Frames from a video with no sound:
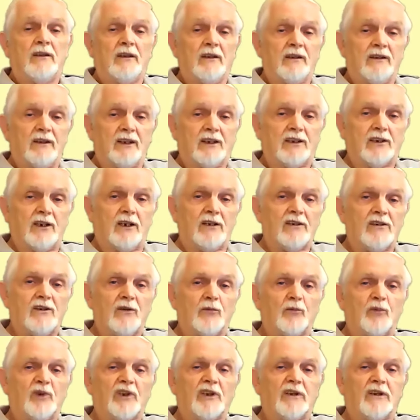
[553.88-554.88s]
the current
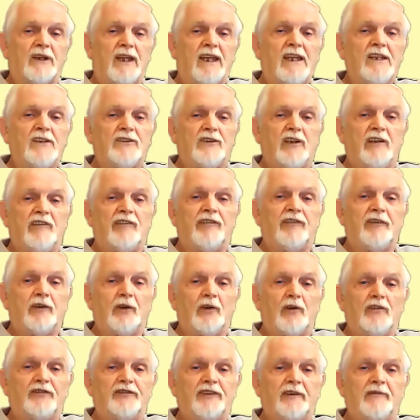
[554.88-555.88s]
would like to
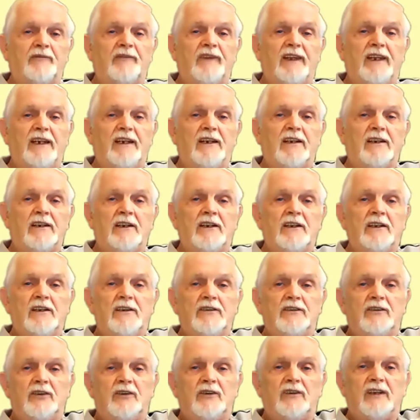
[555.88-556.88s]
flow from there
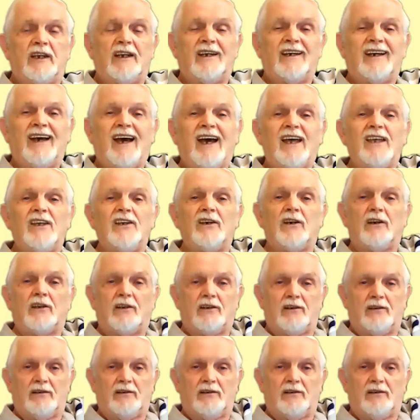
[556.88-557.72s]
to the higher